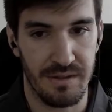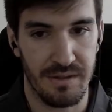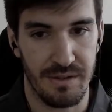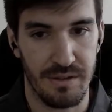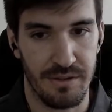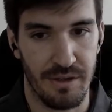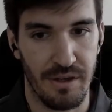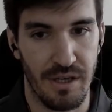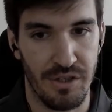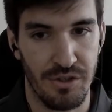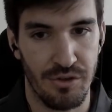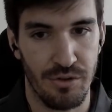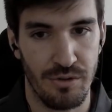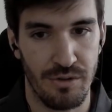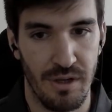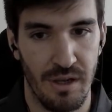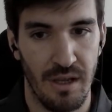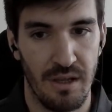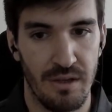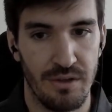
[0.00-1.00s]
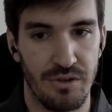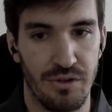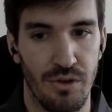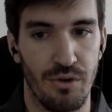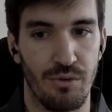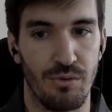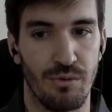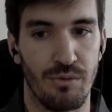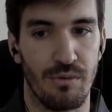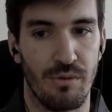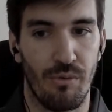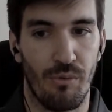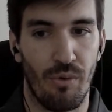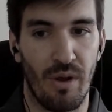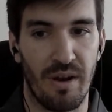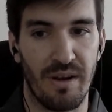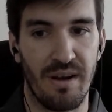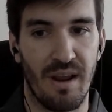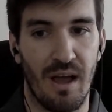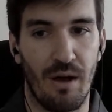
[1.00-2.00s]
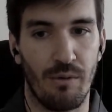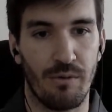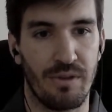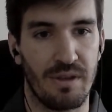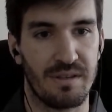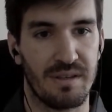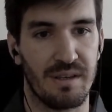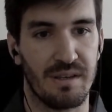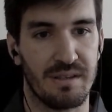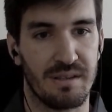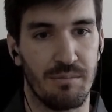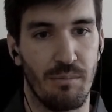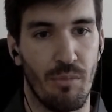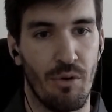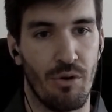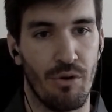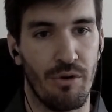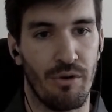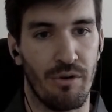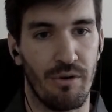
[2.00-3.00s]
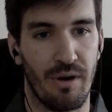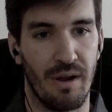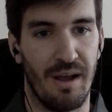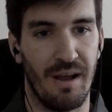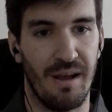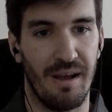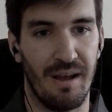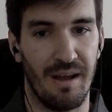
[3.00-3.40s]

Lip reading: certain issues. So right now, this is more.